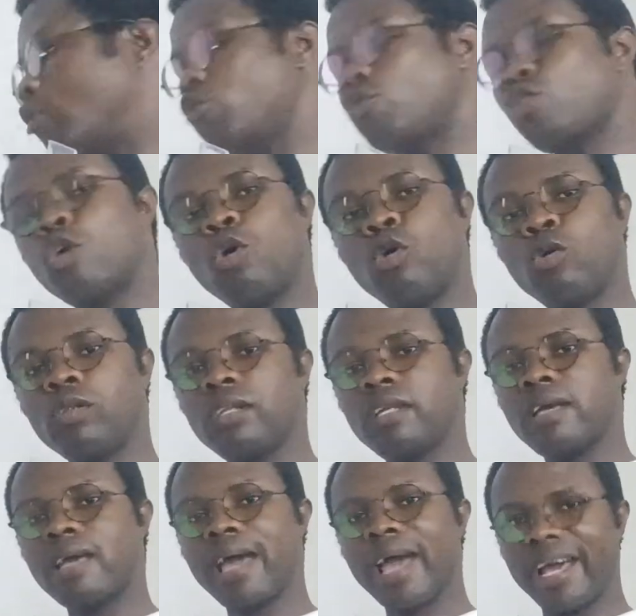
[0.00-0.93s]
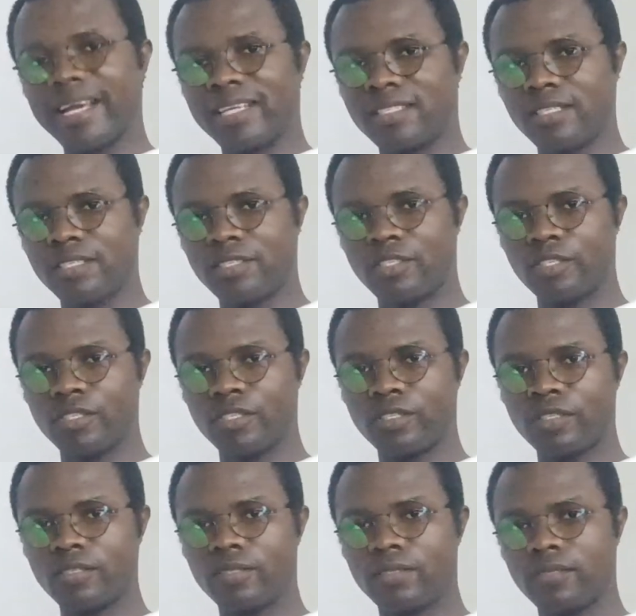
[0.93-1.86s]
roll
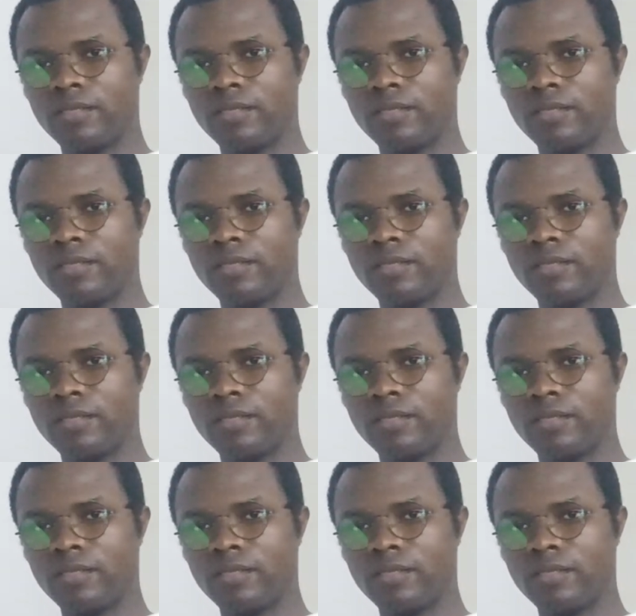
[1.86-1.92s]
axis,